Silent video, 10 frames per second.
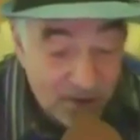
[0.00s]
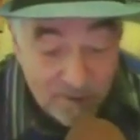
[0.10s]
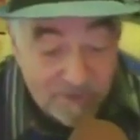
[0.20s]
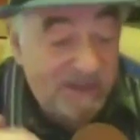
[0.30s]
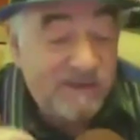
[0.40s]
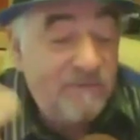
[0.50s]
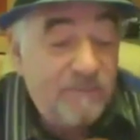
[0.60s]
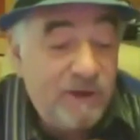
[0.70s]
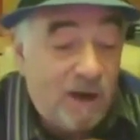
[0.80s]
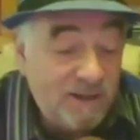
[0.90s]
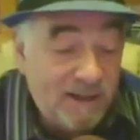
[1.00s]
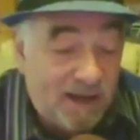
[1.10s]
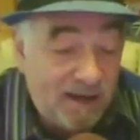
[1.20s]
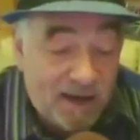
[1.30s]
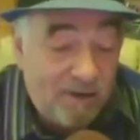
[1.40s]
But it's even beyond
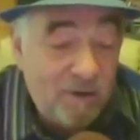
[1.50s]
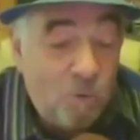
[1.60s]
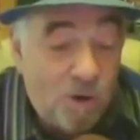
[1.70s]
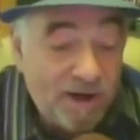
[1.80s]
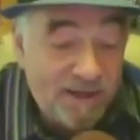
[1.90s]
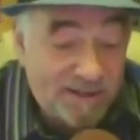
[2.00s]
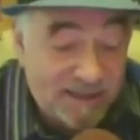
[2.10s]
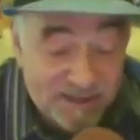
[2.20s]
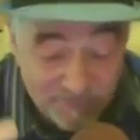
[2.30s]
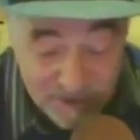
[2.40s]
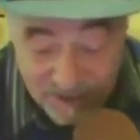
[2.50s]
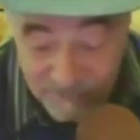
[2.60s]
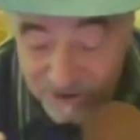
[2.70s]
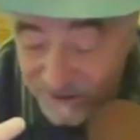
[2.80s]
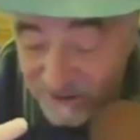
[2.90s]
that. I don't know what it is. I
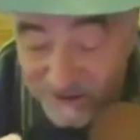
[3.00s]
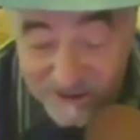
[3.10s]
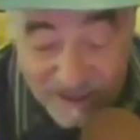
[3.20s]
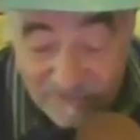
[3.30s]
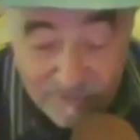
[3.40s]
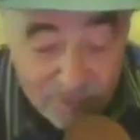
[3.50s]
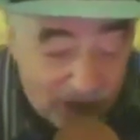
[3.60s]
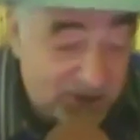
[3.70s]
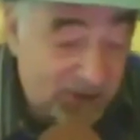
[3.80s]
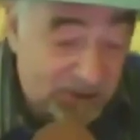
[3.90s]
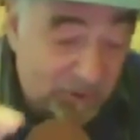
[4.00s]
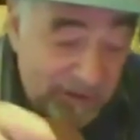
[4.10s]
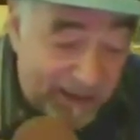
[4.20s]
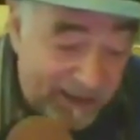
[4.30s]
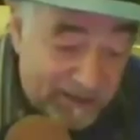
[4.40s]
sometimes think that it's not even Marxism or
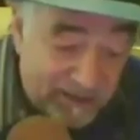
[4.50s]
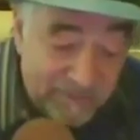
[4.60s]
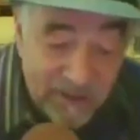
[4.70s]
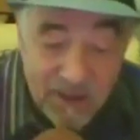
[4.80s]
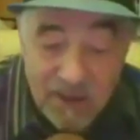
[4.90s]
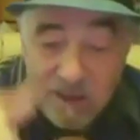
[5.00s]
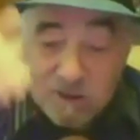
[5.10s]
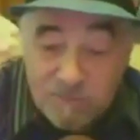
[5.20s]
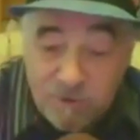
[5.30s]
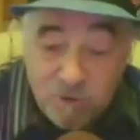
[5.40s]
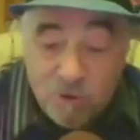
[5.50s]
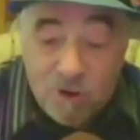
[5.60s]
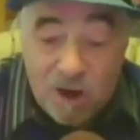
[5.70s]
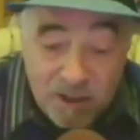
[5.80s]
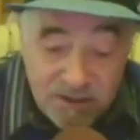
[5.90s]
Leninism. It's
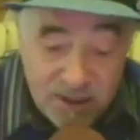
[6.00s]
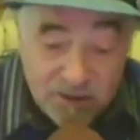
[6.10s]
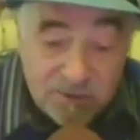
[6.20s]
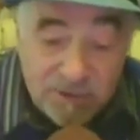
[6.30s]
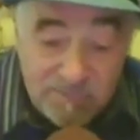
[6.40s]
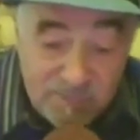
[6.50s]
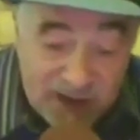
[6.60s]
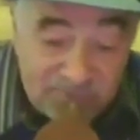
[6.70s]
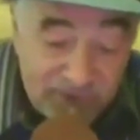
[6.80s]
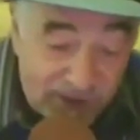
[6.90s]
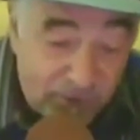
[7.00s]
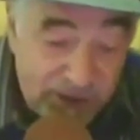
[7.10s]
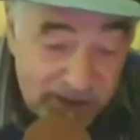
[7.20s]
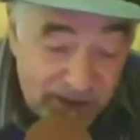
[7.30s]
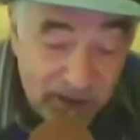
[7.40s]
pure, unadulterated mafia greed.